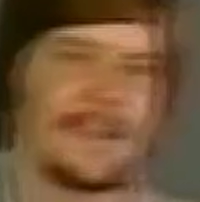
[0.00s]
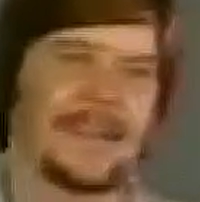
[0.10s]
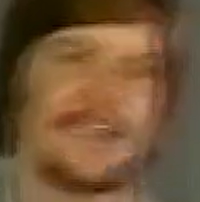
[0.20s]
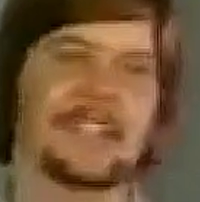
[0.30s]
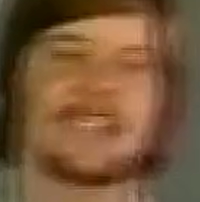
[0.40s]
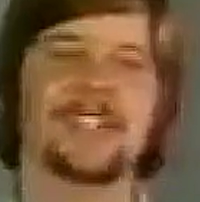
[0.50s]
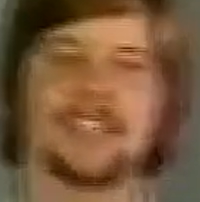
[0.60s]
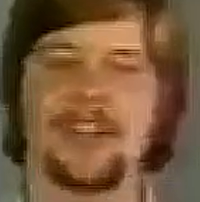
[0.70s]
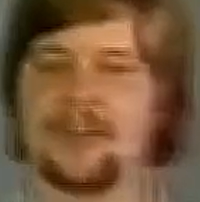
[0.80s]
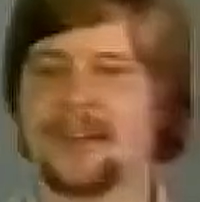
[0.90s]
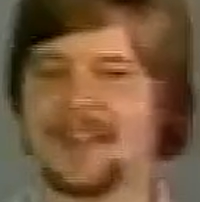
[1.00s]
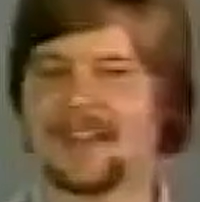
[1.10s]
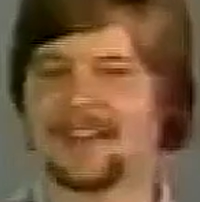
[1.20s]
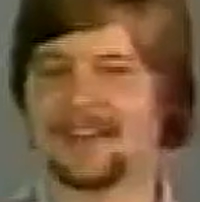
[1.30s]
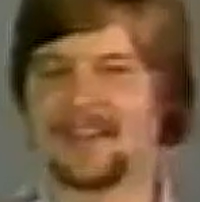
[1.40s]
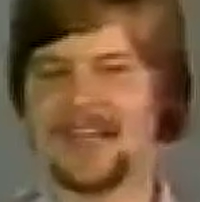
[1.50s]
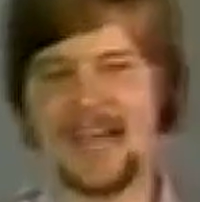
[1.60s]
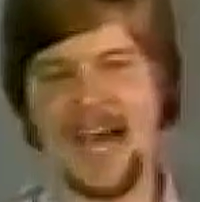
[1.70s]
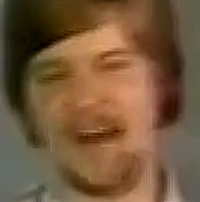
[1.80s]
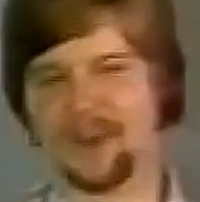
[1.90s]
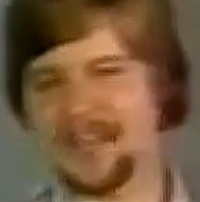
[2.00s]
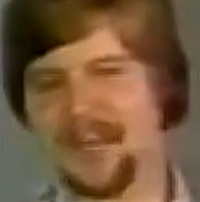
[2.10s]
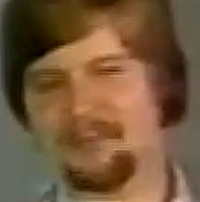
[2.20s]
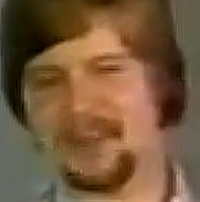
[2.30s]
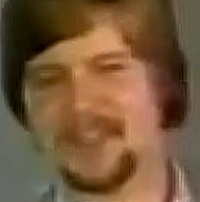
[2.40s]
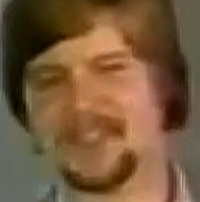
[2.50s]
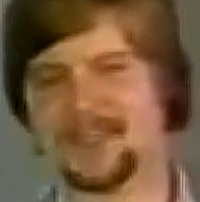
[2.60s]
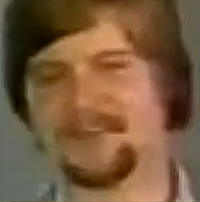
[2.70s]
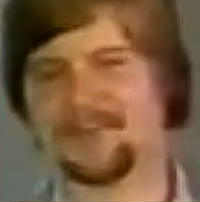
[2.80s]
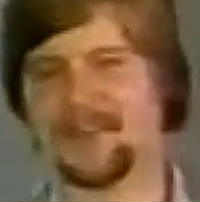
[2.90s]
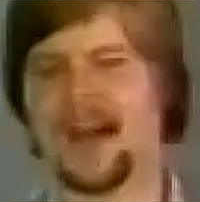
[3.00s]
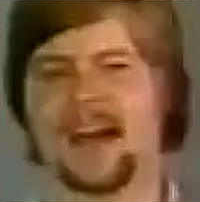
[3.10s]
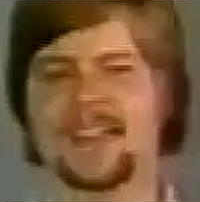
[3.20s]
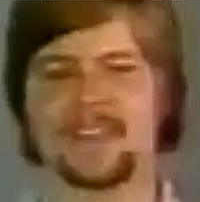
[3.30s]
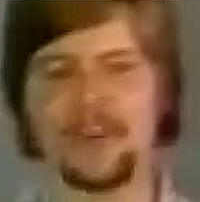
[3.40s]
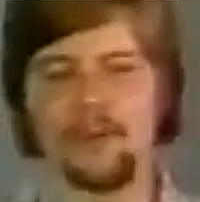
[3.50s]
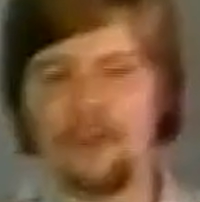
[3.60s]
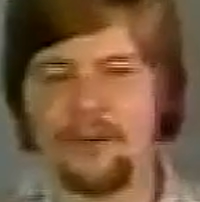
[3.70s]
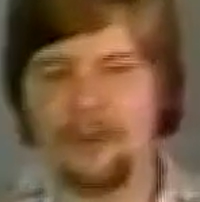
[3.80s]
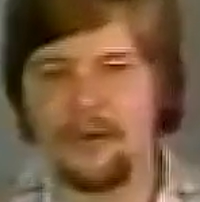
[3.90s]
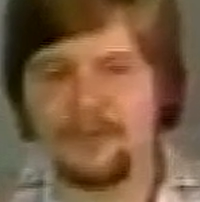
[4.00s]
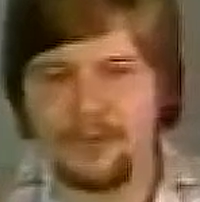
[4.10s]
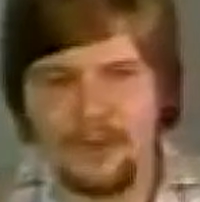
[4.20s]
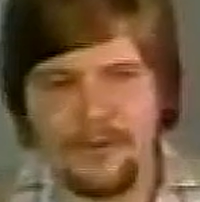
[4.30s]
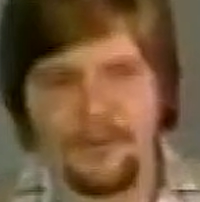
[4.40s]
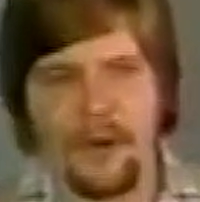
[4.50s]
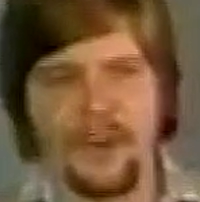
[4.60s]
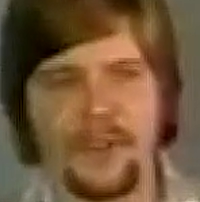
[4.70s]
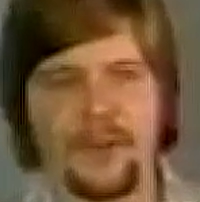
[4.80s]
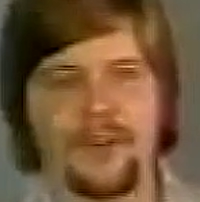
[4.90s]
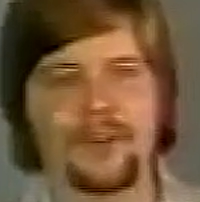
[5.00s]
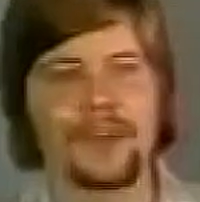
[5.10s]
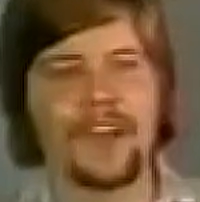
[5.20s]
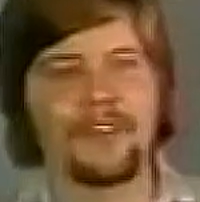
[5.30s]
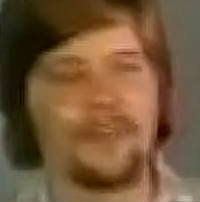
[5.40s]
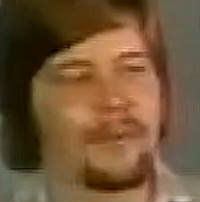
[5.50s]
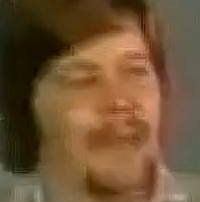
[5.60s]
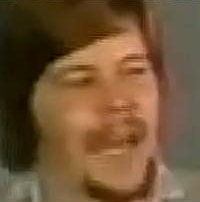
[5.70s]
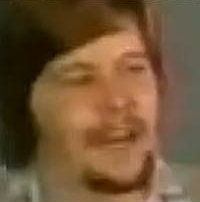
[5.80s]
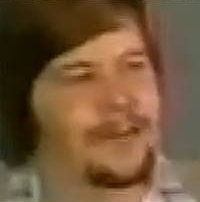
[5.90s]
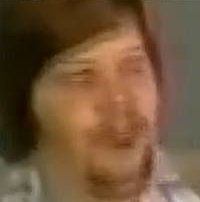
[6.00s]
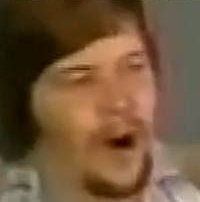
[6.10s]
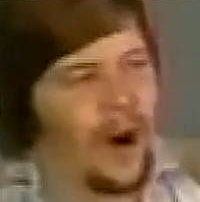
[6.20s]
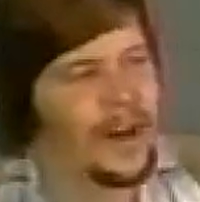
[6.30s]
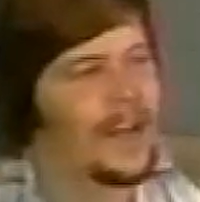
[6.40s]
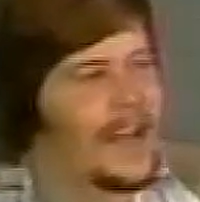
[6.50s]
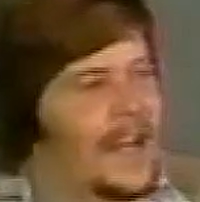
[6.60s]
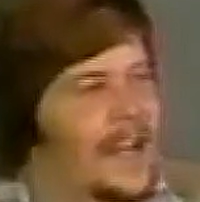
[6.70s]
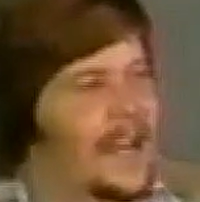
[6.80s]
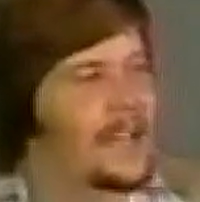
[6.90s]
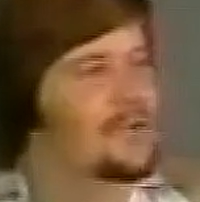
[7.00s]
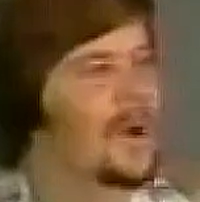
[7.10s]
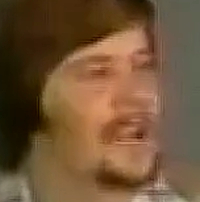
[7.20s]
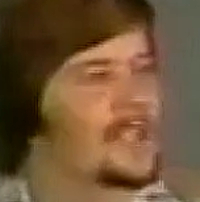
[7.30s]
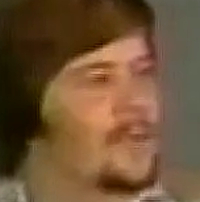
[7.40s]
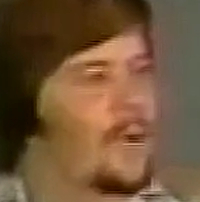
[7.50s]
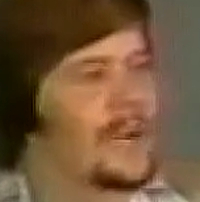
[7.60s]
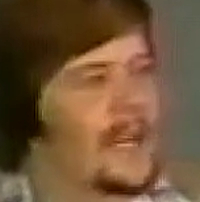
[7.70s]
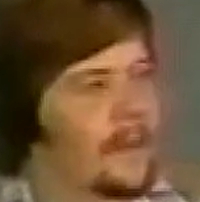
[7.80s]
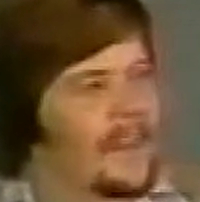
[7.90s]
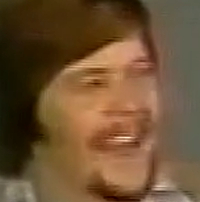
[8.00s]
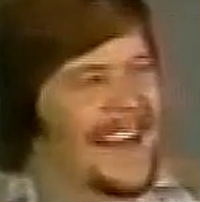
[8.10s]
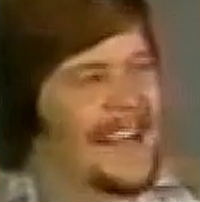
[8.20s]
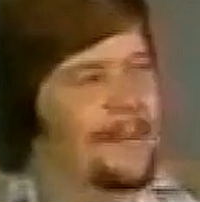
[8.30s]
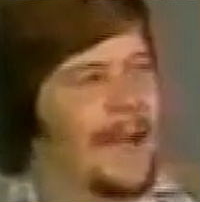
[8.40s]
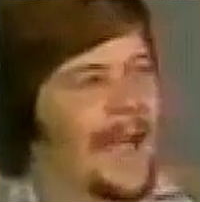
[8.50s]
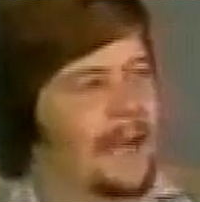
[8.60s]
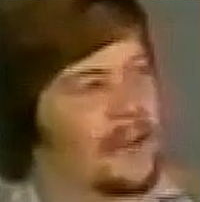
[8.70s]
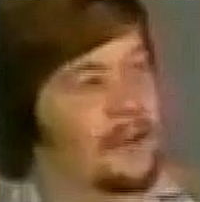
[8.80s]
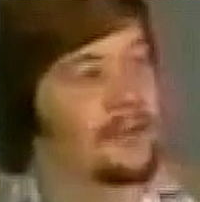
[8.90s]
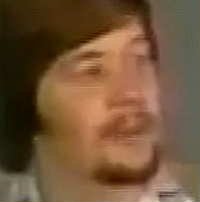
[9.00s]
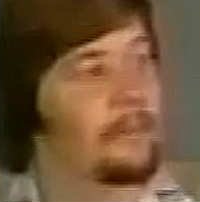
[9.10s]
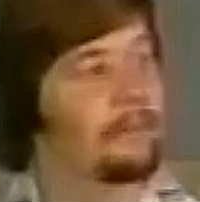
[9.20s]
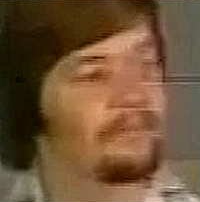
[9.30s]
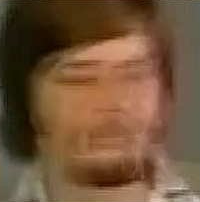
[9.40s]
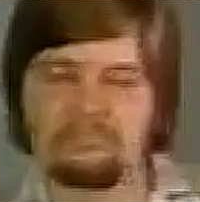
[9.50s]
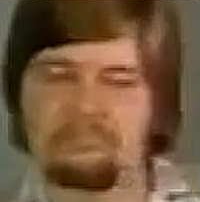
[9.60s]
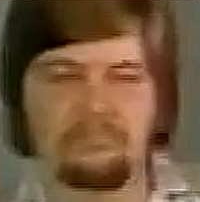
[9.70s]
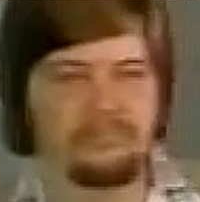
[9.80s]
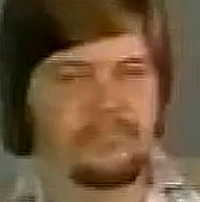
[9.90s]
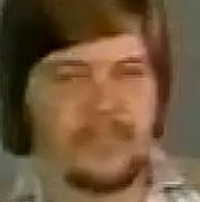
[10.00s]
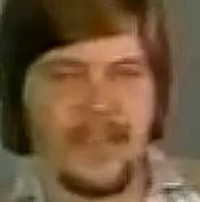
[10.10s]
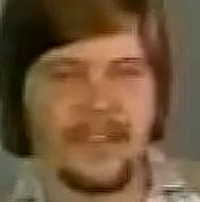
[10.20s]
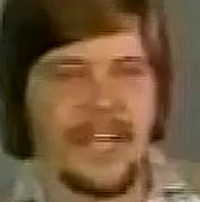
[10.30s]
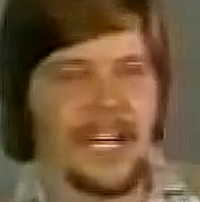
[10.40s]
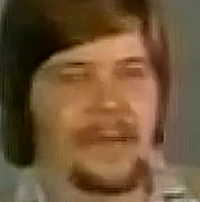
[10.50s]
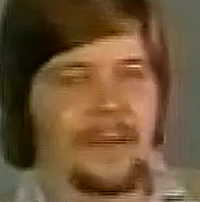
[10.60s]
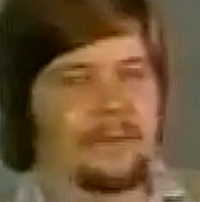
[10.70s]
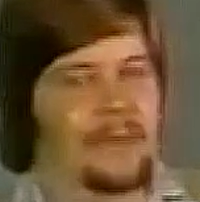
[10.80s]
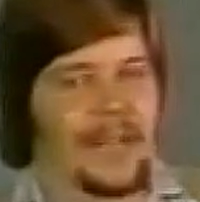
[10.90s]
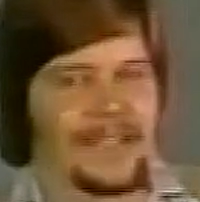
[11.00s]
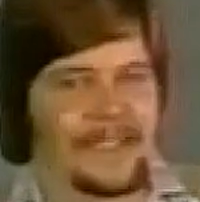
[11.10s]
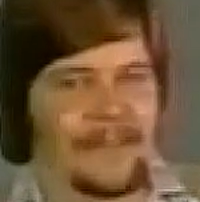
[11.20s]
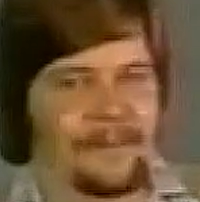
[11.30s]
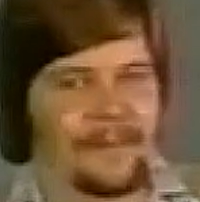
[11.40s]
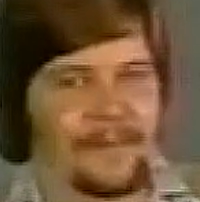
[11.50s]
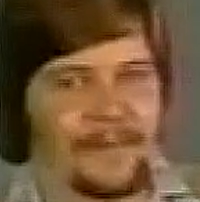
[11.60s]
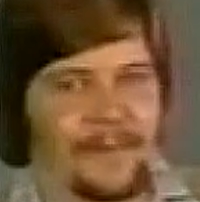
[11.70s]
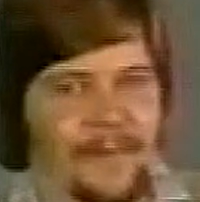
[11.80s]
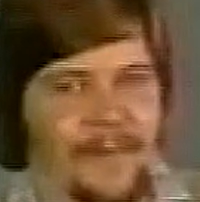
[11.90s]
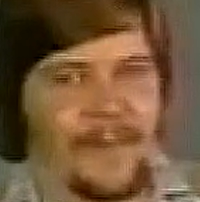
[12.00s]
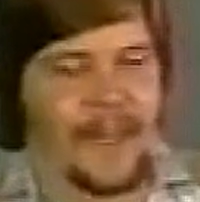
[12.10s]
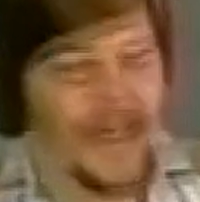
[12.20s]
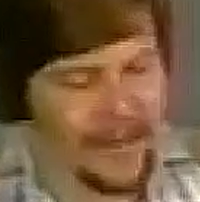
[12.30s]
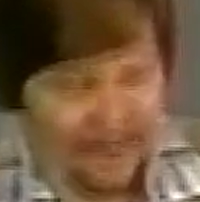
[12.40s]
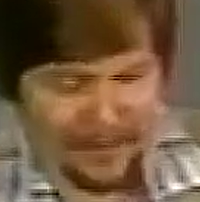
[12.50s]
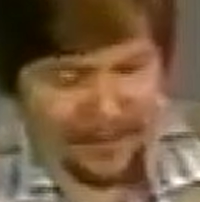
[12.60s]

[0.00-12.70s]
He's considering, how can I bless them? The eyes of the Lord roam to and from the earth, looking for a man whose heart is right toward Him, that He may use him, that He may bless him, that He may